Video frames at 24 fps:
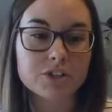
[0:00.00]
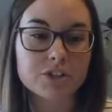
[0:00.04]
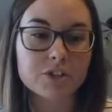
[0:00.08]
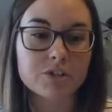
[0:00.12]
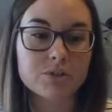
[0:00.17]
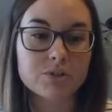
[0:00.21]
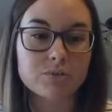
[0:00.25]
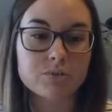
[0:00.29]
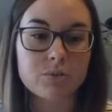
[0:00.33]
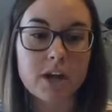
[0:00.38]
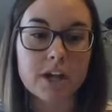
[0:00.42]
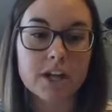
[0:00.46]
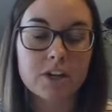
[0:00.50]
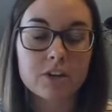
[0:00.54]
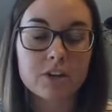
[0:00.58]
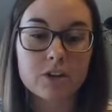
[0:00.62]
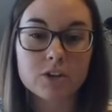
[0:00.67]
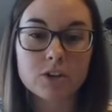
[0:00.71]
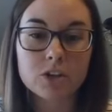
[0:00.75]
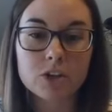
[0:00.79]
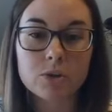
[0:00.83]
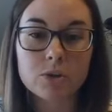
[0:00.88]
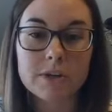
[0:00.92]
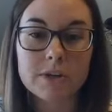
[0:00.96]
you can just use
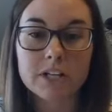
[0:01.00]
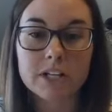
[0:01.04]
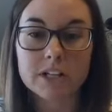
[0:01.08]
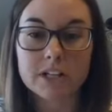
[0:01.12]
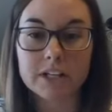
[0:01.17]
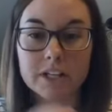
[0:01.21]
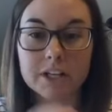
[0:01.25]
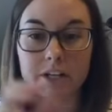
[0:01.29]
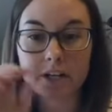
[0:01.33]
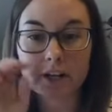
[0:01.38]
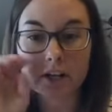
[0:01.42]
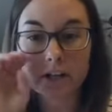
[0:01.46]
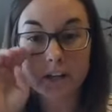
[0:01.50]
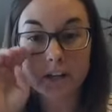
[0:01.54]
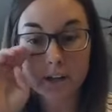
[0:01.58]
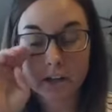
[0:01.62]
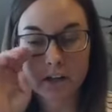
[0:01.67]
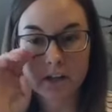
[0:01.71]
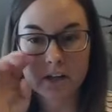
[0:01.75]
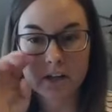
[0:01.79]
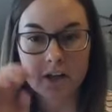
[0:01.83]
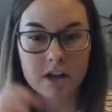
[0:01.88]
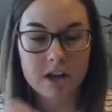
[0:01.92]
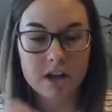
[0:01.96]
regular glue and glitter.
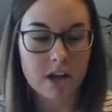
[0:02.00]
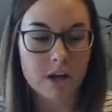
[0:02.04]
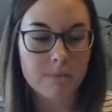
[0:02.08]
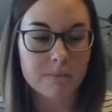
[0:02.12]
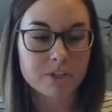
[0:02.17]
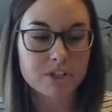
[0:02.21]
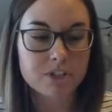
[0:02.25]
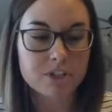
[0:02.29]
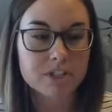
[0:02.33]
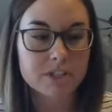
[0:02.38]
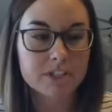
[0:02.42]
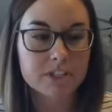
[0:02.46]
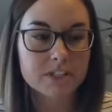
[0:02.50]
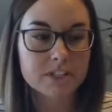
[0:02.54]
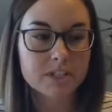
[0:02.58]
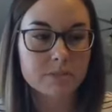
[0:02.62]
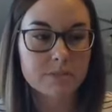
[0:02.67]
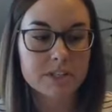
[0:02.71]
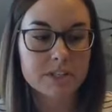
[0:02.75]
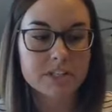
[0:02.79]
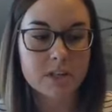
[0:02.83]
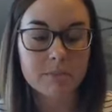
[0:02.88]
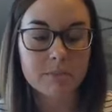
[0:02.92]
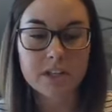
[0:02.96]
It just
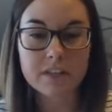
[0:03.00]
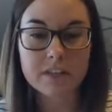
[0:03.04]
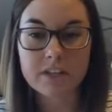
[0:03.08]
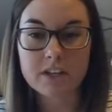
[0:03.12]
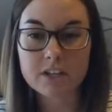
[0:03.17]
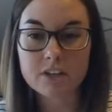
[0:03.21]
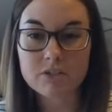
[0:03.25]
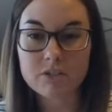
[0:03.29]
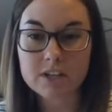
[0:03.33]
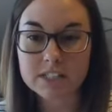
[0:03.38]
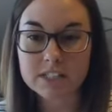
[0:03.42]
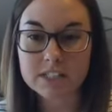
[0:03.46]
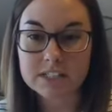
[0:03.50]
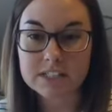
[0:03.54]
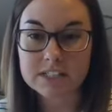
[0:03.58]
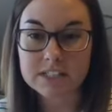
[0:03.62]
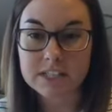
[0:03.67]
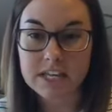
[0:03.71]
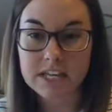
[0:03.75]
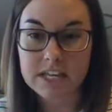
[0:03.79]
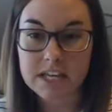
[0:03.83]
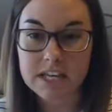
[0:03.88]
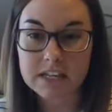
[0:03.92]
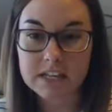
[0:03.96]
needs to be something that you can
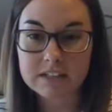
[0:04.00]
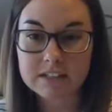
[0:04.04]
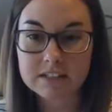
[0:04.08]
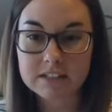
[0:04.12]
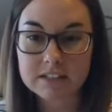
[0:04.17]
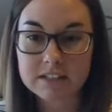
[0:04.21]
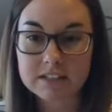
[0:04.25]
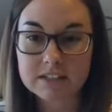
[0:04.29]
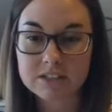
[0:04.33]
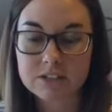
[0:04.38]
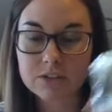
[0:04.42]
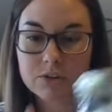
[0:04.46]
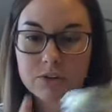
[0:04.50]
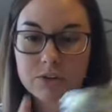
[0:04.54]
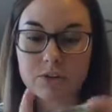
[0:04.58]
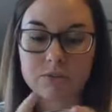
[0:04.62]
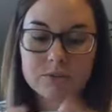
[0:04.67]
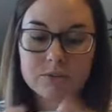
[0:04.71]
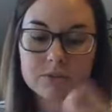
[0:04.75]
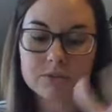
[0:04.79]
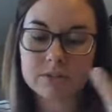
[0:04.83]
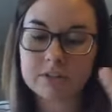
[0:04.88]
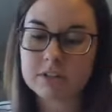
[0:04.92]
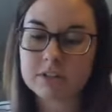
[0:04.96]
see.
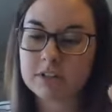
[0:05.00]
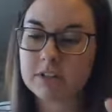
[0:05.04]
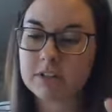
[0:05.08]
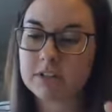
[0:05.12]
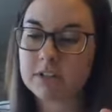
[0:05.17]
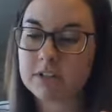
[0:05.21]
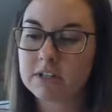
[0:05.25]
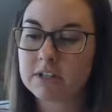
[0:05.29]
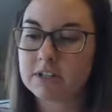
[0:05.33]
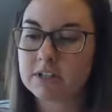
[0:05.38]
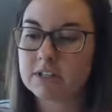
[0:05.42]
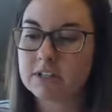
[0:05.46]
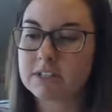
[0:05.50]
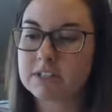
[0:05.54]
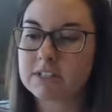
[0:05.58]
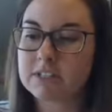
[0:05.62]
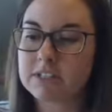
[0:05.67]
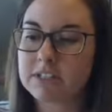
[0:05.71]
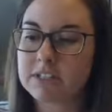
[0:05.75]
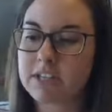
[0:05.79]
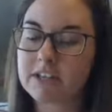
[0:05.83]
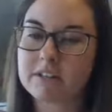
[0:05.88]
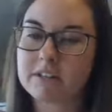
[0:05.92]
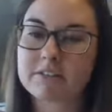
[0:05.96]
So
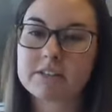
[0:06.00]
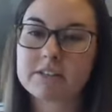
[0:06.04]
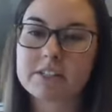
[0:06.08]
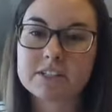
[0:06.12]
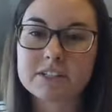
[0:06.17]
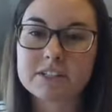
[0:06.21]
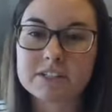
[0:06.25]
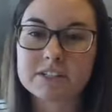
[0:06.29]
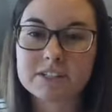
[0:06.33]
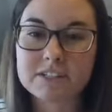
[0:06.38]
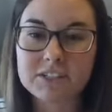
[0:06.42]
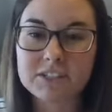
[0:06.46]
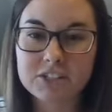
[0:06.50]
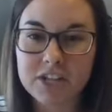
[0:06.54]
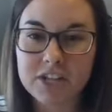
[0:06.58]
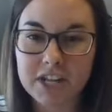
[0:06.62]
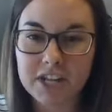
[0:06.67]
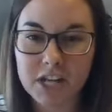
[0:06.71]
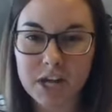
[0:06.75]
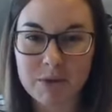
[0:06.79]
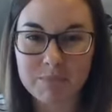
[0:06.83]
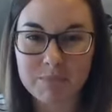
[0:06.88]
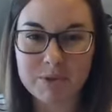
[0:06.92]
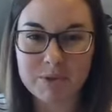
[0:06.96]
this isn't
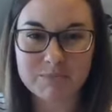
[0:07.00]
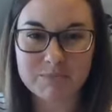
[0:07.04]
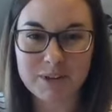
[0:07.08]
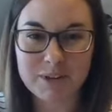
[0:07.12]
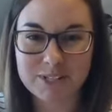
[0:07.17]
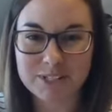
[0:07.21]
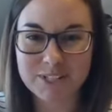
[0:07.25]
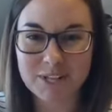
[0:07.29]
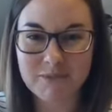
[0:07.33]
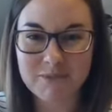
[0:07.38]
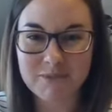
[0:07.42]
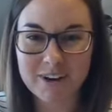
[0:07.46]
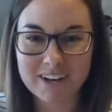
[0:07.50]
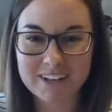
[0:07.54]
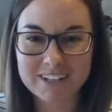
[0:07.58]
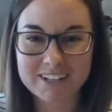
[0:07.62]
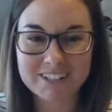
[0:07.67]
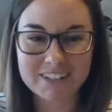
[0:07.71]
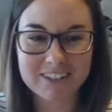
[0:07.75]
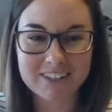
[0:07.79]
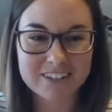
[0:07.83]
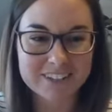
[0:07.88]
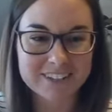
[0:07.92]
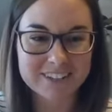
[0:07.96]
shaking up as much as I
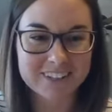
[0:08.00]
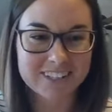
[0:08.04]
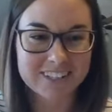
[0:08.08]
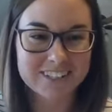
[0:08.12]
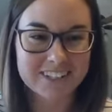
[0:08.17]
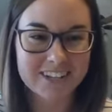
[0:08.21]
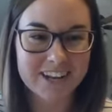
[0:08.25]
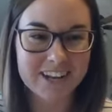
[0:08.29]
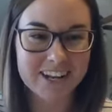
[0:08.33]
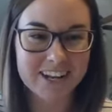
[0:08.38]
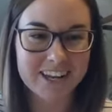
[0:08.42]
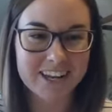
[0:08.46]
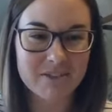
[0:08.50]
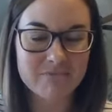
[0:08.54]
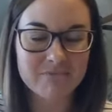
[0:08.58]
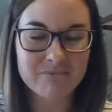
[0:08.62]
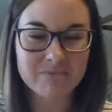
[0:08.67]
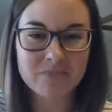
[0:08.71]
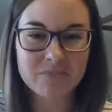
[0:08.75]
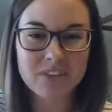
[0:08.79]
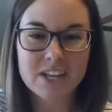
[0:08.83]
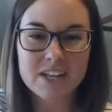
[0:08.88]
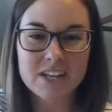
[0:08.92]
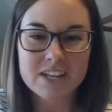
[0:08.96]
want it to. Let's try
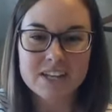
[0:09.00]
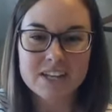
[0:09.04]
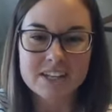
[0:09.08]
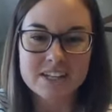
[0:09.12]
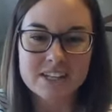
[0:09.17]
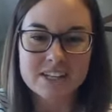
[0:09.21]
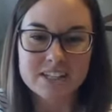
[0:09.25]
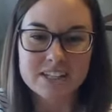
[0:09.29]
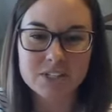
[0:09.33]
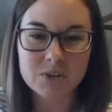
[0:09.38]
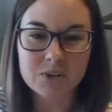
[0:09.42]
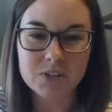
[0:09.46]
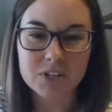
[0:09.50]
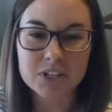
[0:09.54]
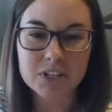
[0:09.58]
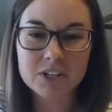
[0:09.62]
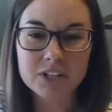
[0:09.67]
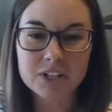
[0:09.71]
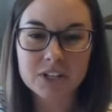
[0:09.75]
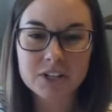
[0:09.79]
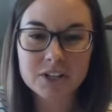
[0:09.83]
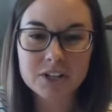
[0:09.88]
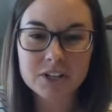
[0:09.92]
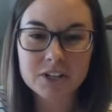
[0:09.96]
again. So
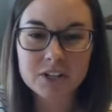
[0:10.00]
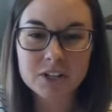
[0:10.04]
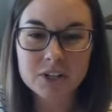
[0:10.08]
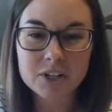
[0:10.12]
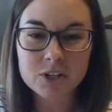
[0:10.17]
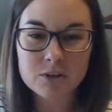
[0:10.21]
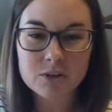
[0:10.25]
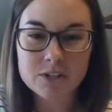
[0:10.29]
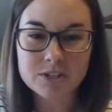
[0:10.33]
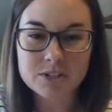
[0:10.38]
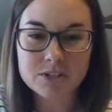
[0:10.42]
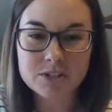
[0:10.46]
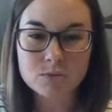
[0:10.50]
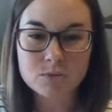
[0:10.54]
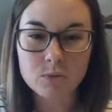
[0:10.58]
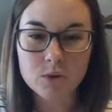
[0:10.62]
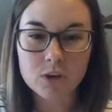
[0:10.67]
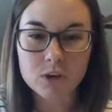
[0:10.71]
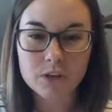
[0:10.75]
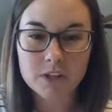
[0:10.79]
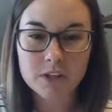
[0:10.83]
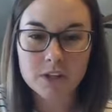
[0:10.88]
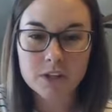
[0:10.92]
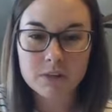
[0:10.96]
the glitter glue is
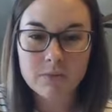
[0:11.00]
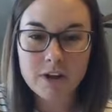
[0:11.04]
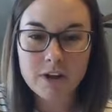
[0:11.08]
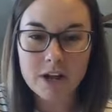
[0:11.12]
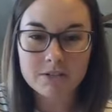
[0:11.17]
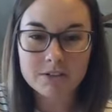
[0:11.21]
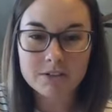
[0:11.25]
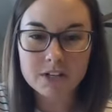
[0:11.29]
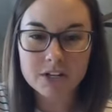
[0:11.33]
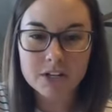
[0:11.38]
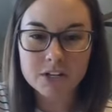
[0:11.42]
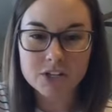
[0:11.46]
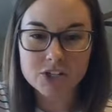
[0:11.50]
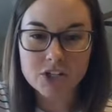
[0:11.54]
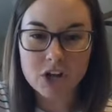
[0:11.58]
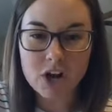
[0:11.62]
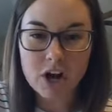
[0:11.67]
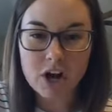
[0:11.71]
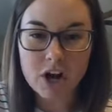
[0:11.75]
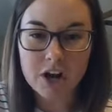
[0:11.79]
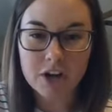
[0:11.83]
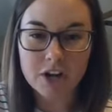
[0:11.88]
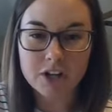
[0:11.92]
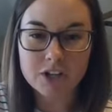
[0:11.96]
swirling around in our
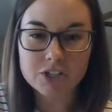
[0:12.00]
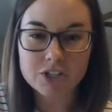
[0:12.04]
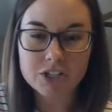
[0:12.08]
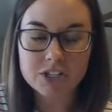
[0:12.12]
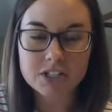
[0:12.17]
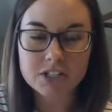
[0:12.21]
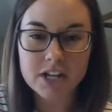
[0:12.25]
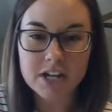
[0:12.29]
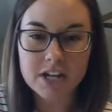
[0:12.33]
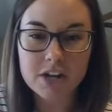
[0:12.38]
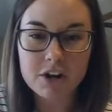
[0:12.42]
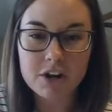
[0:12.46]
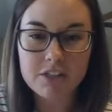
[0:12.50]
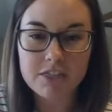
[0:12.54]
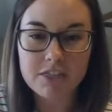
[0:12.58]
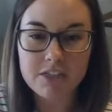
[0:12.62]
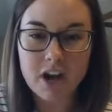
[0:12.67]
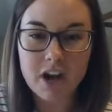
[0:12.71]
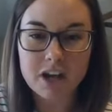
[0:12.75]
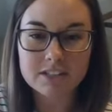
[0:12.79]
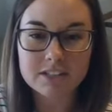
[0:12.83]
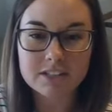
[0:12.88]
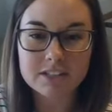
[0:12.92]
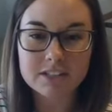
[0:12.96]
jar, just like our
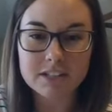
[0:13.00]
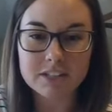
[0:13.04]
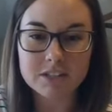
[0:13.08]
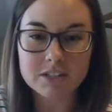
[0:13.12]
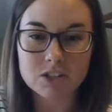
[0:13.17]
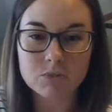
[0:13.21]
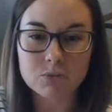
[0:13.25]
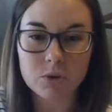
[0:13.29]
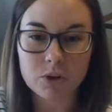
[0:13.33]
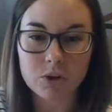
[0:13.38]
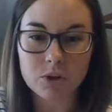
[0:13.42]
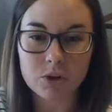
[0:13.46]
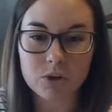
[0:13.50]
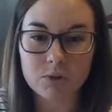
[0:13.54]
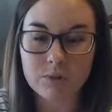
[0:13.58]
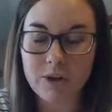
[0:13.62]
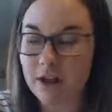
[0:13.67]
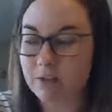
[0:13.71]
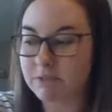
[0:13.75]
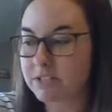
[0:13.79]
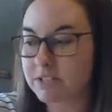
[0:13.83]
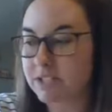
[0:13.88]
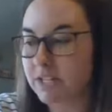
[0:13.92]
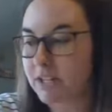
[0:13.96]
thoughts can swirl
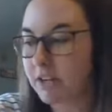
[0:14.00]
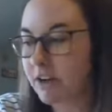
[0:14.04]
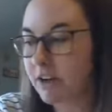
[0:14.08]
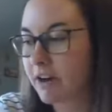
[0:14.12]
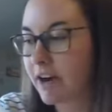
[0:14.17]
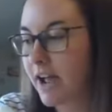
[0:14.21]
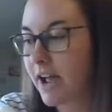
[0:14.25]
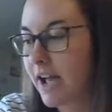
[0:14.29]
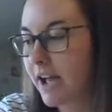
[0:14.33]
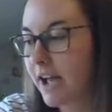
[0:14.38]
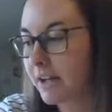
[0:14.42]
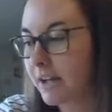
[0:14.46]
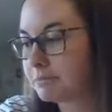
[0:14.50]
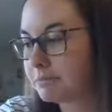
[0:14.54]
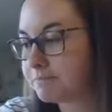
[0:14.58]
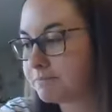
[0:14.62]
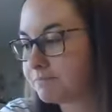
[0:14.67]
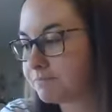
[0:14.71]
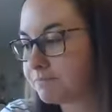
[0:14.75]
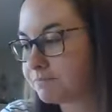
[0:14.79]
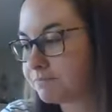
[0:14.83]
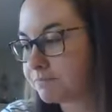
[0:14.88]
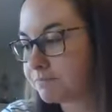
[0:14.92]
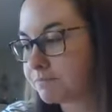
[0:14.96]
around in our
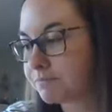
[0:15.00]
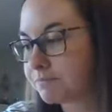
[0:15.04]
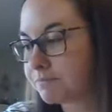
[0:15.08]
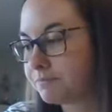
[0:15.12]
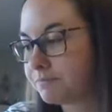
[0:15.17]
head.